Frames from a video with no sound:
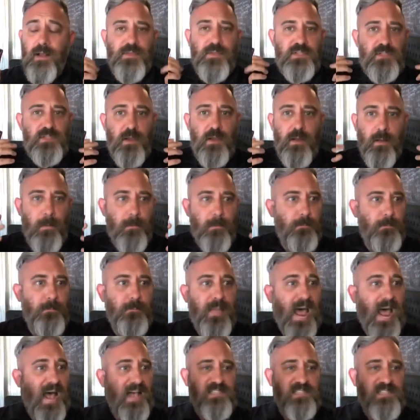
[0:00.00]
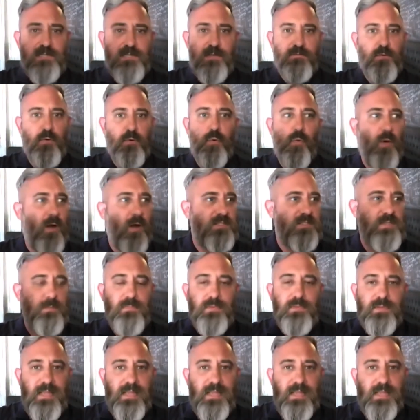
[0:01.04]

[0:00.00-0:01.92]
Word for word: this massive quantum